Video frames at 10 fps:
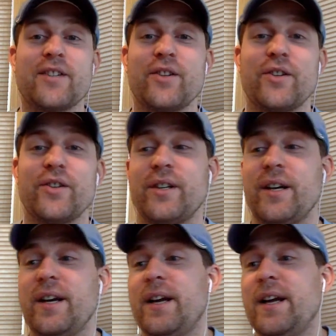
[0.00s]
So,
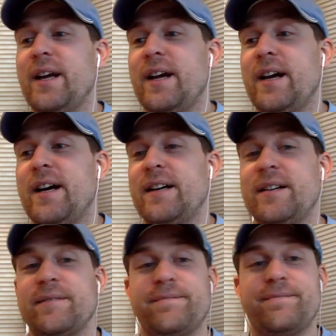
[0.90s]

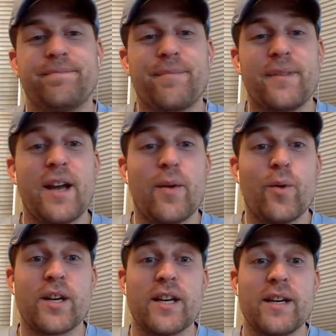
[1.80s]
yeah, we'll
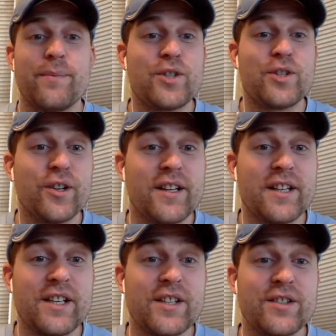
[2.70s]
keep cheering on the
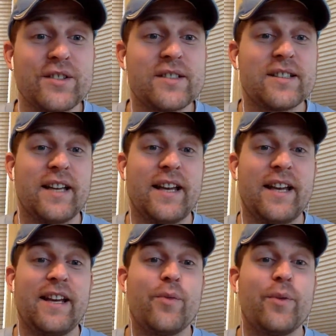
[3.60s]
Heels,
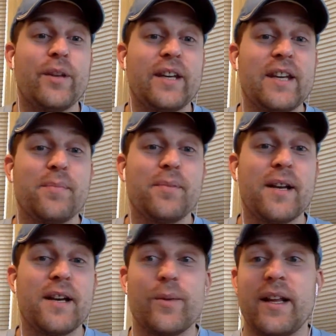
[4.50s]
and hopefully they keep
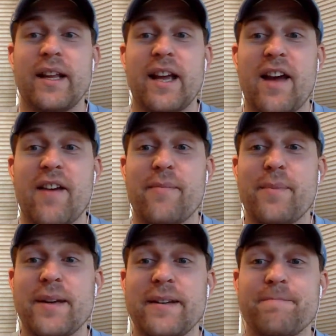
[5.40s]
playing the way they have
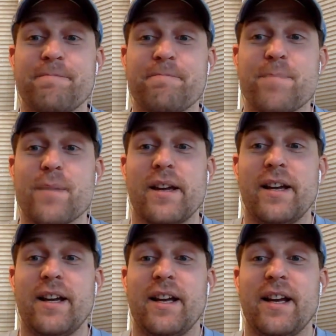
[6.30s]
been,
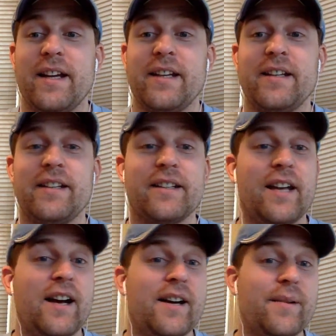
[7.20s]
and
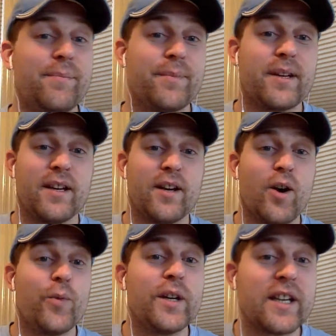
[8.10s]

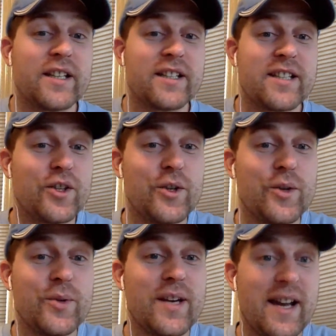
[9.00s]
hopefully continue to
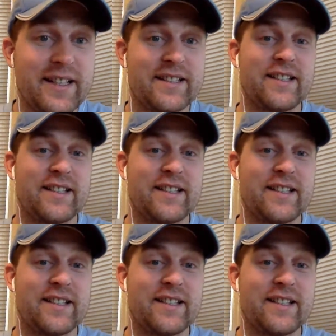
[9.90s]
unite